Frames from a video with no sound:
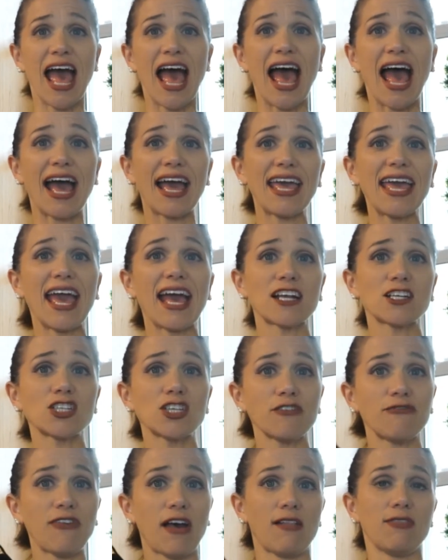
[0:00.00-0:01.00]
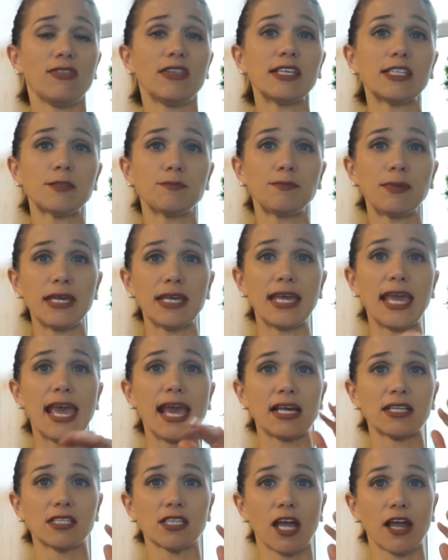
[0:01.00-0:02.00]
I actually found this big
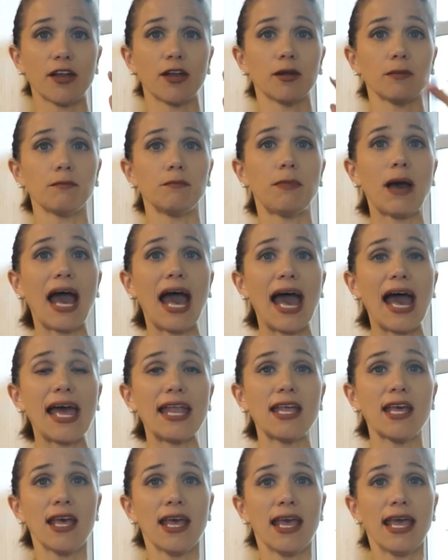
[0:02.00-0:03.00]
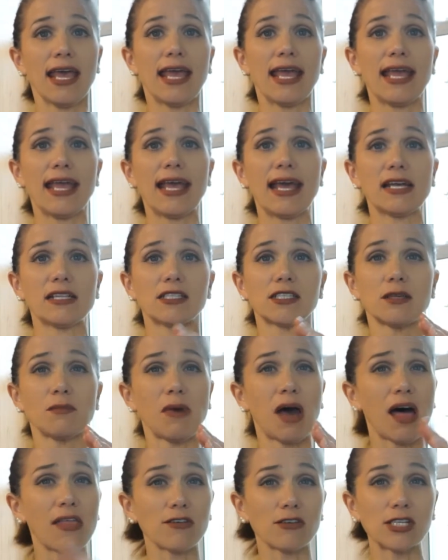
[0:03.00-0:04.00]
cast iron pot and some
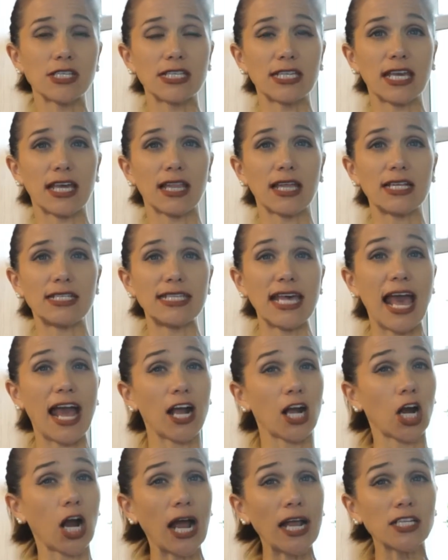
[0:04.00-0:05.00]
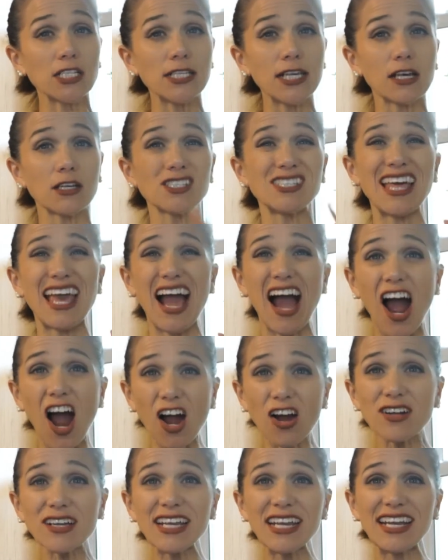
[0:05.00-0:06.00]
other skillets at garage sales. They
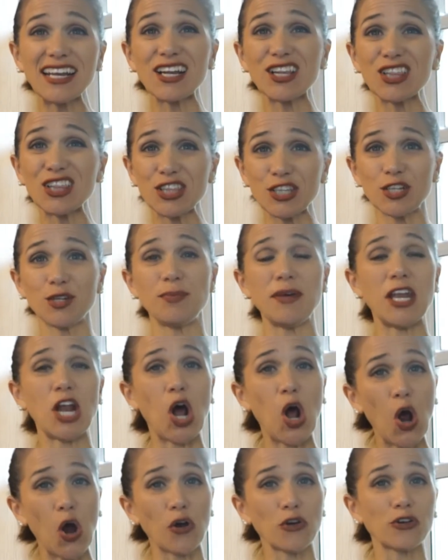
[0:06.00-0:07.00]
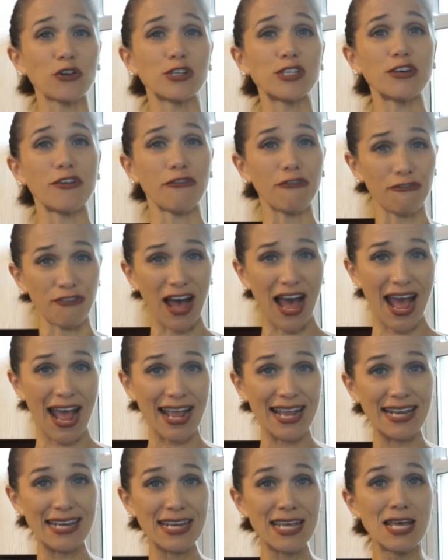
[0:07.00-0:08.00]
are getting a little bit harder to
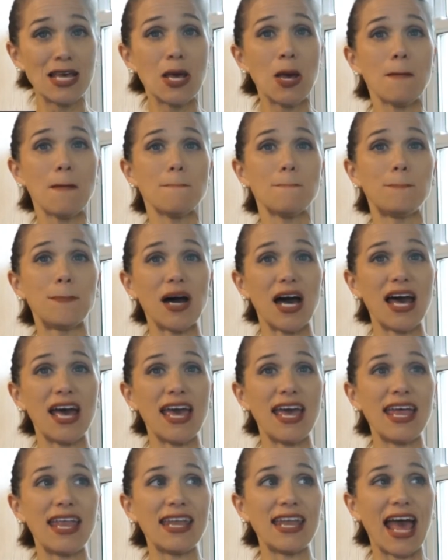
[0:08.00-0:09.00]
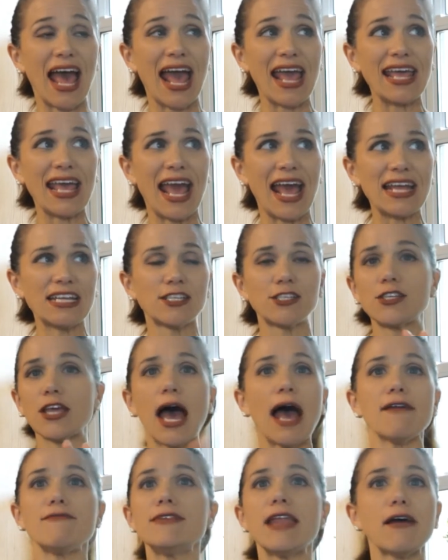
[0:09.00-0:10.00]
find, but
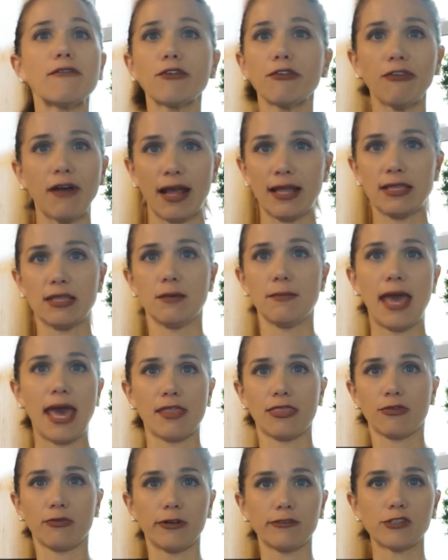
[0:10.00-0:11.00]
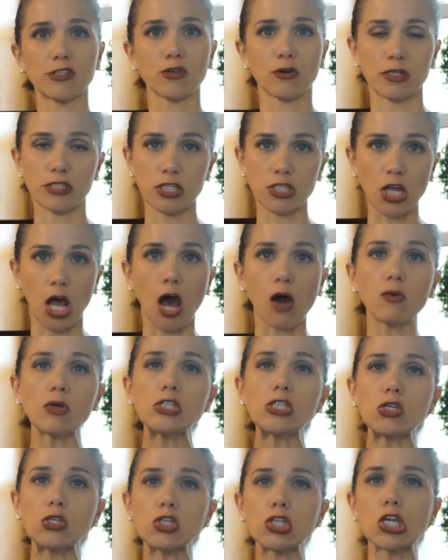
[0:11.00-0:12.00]
I never find them at thrift stores. It's
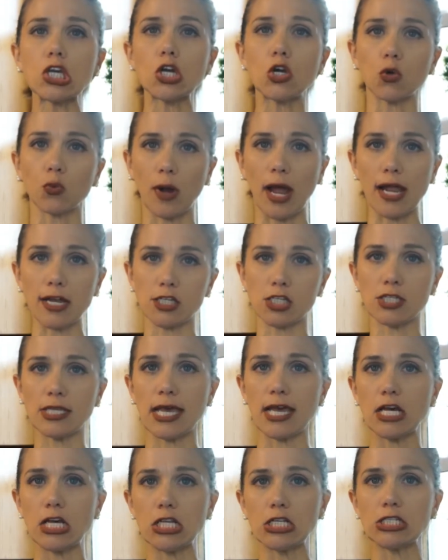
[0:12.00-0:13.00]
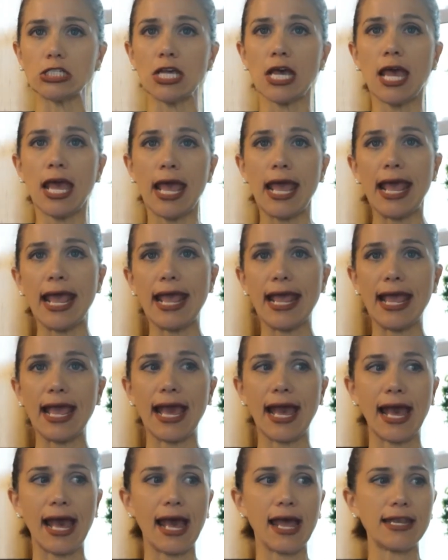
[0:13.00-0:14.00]
always usually garage sales
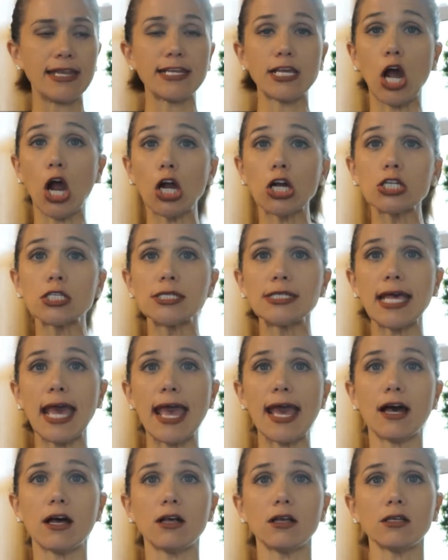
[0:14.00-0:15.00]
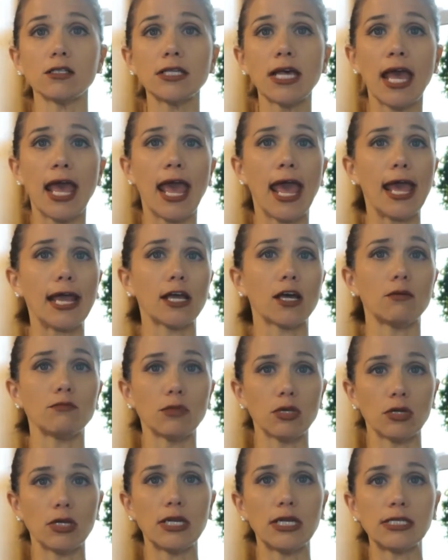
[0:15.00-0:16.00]
and yard sales and
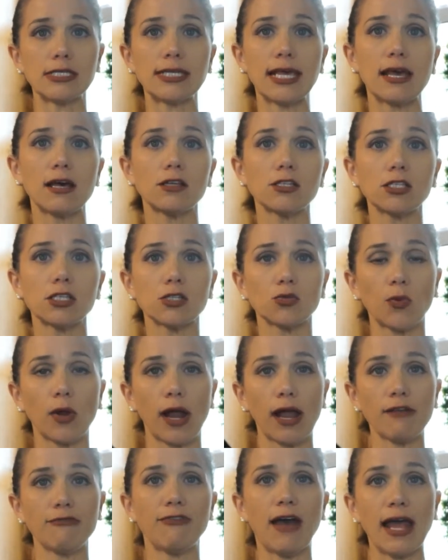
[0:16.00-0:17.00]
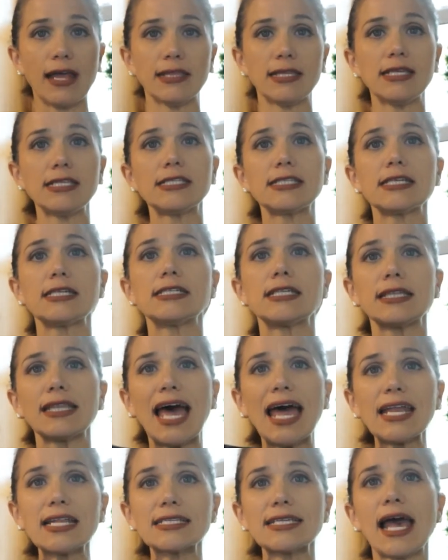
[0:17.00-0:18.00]
community sales is where I find these, because a
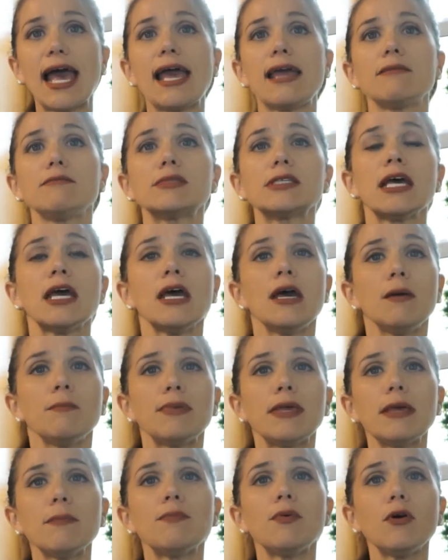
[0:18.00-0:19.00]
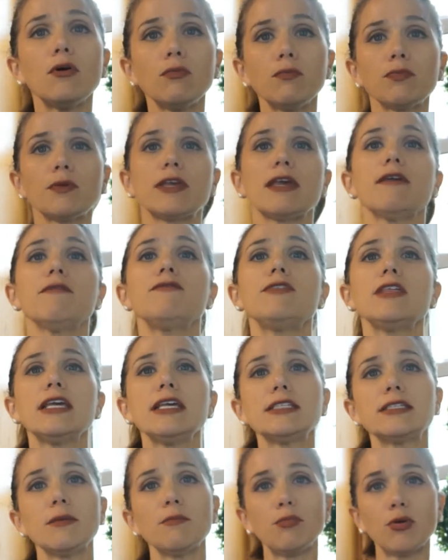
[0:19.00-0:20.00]
lot of times people give
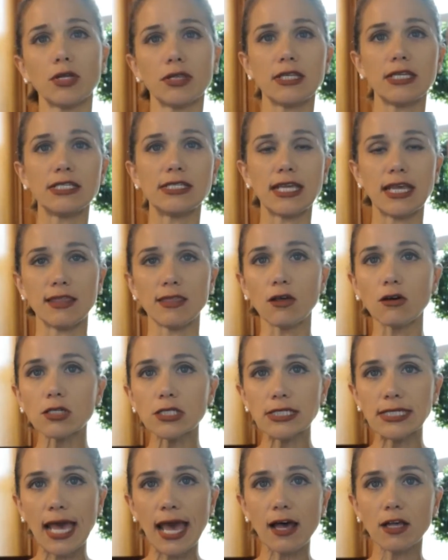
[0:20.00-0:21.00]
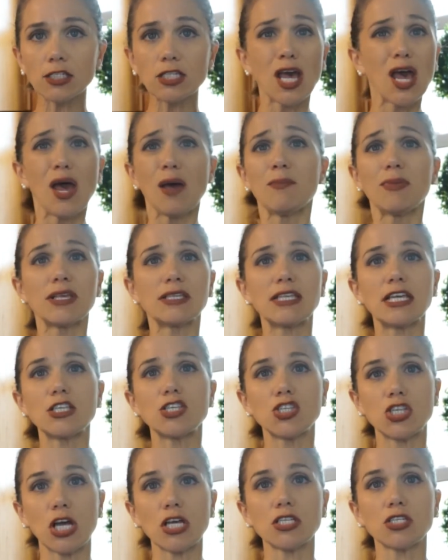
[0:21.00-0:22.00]
these and put these in those sales because they
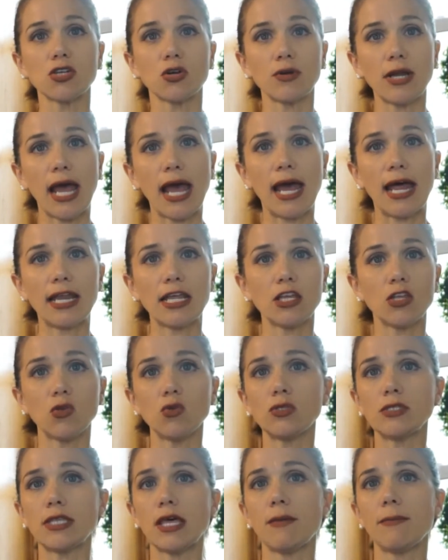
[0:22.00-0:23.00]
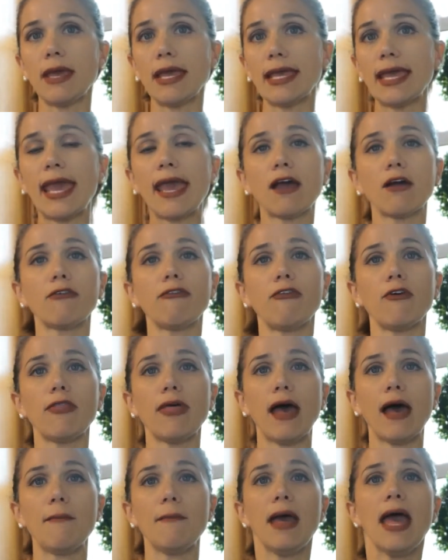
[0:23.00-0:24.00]
just don't know how to use them and care for
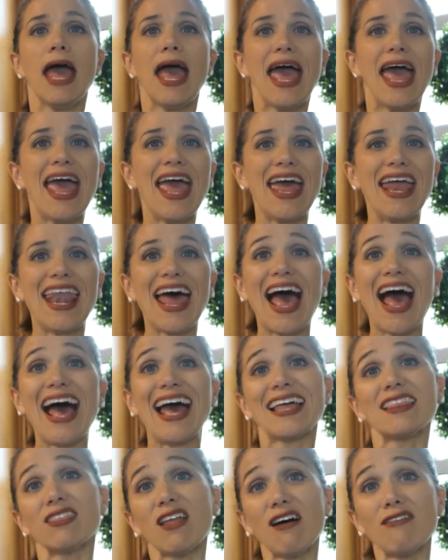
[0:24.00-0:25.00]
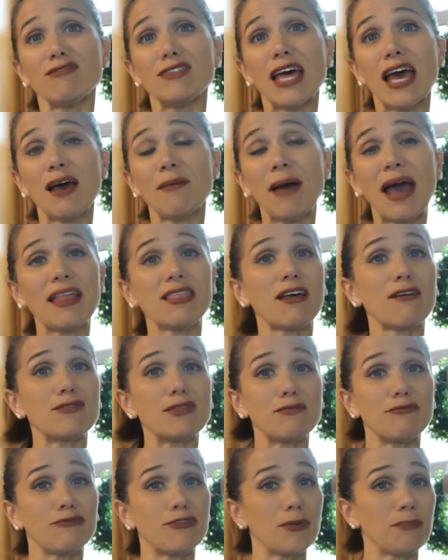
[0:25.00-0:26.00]
them. And I love them. I love
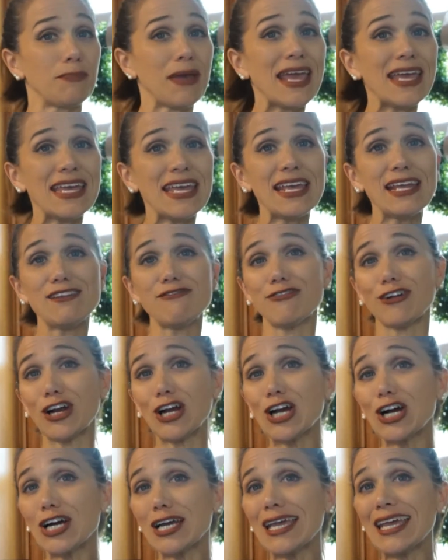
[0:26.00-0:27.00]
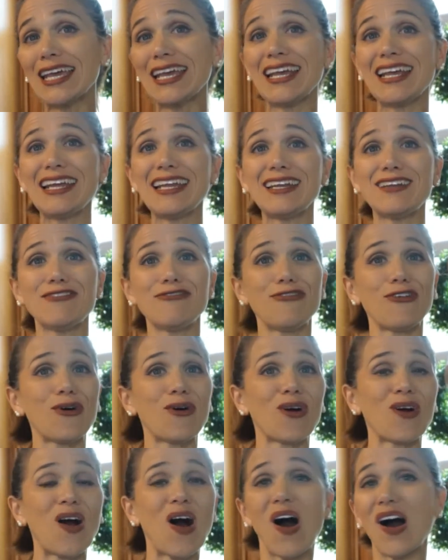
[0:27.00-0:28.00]
them for baking, for cooking,
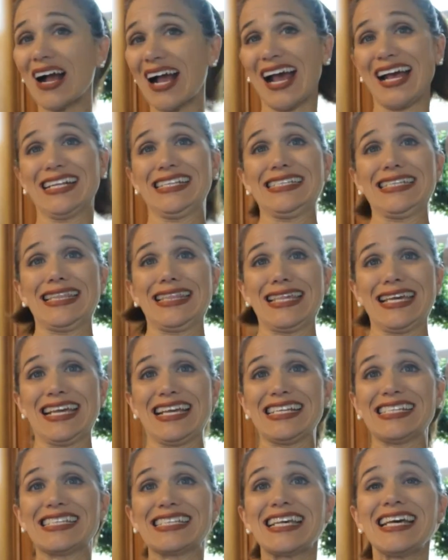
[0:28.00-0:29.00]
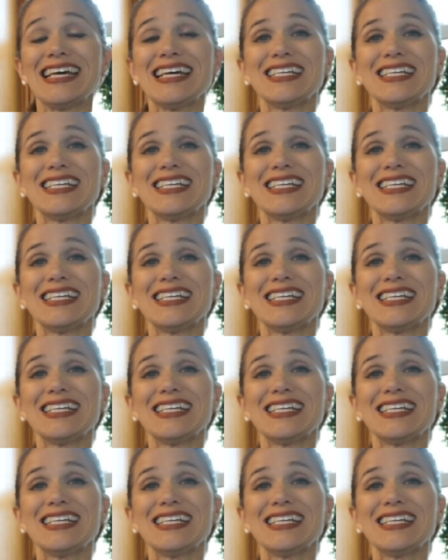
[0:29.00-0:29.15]
for all kinds of things.